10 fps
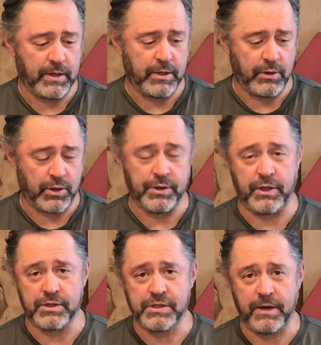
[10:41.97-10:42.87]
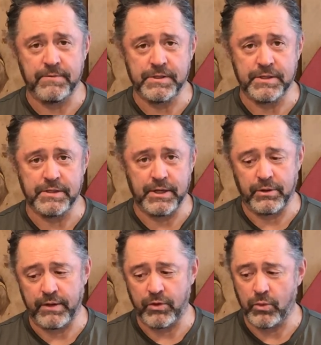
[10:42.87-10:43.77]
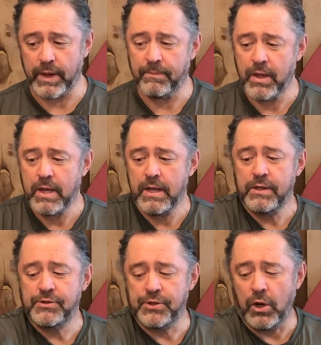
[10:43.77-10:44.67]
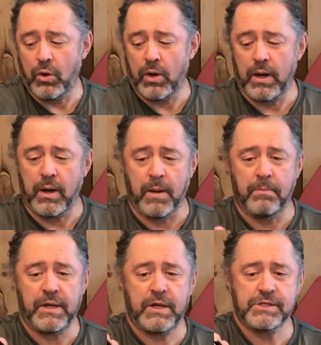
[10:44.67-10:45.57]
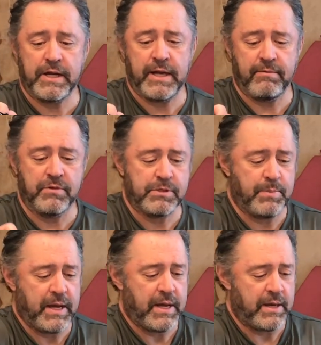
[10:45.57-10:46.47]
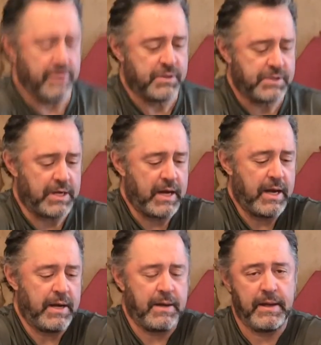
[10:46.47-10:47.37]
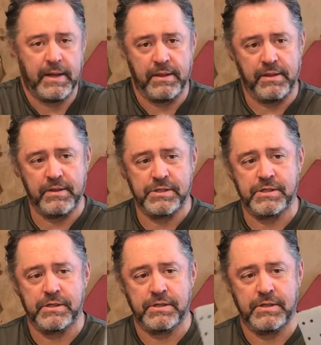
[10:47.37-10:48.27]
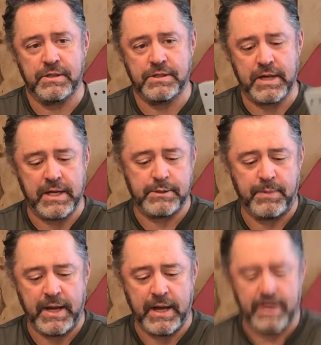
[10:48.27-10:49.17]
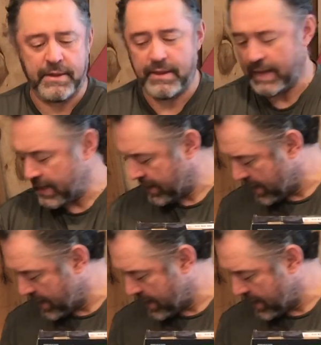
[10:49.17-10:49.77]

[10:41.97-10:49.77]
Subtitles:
know, the good stuff isn't, they don't give it away. So because I have this pad on this guy and this size pad on that